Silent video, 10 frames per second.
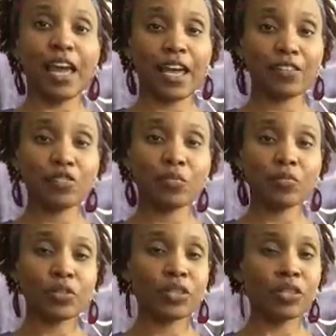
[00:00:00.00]
As you're
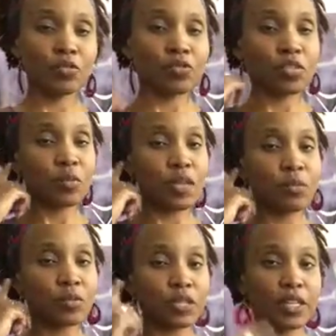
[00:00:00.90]
breathing, you should be
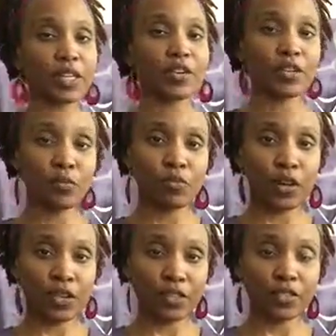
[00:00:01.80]
able to hear your
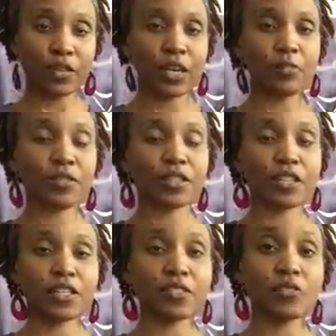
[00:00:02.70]
breath. So that
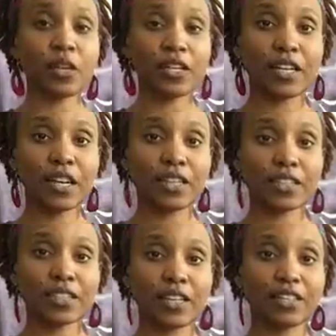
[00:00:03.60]
brings us to our
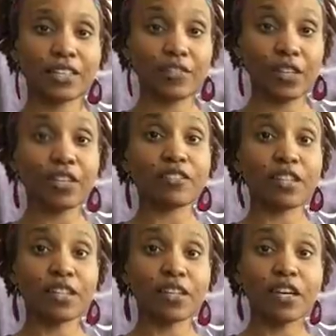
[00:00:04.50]
next sense of
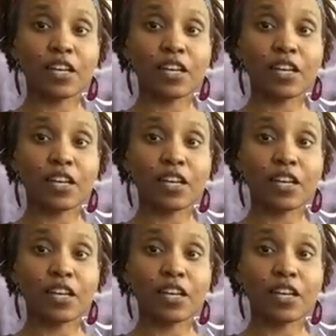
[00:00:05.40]
hearing.